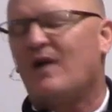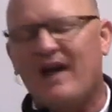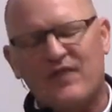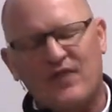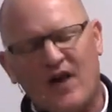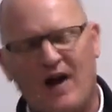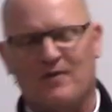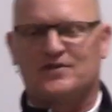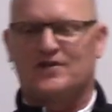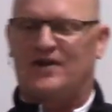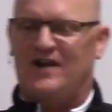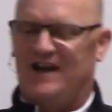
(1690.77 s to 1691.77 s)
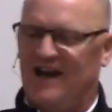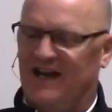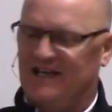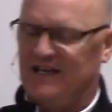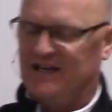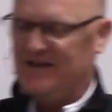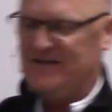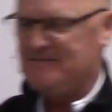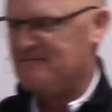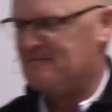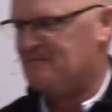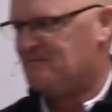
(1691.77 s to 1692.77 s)
what I thought was a great idea.
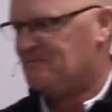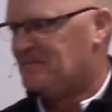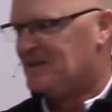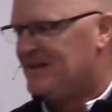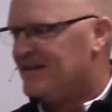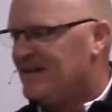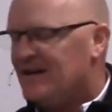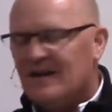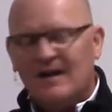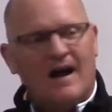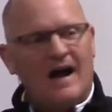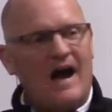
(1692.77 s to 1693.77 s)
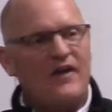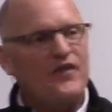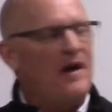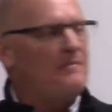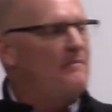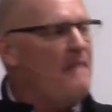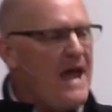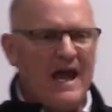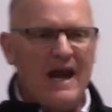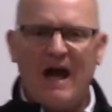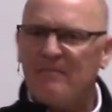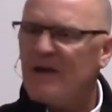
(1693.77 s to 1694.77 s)
I thought,
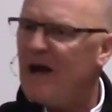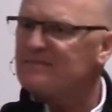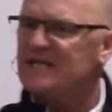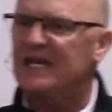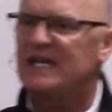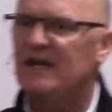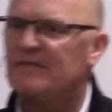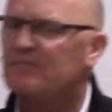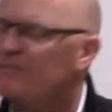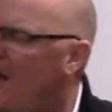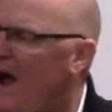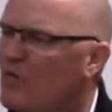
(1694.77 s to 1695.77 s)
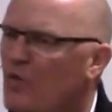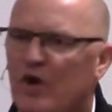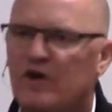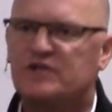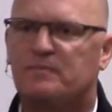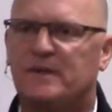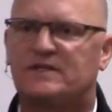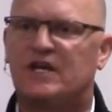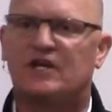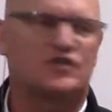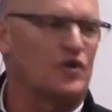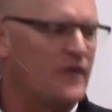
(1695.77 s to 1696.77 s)
man, I'm, I'm taking, my word is
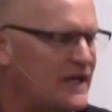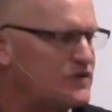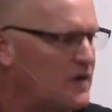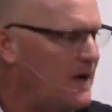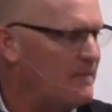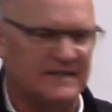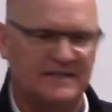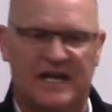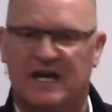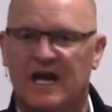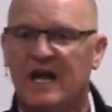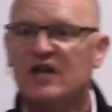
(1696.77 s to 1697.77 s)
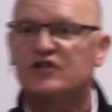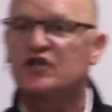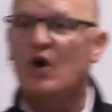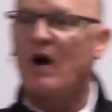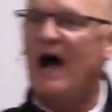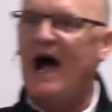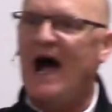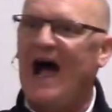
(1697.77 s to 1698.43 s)
potential. That's what I'm going to take. So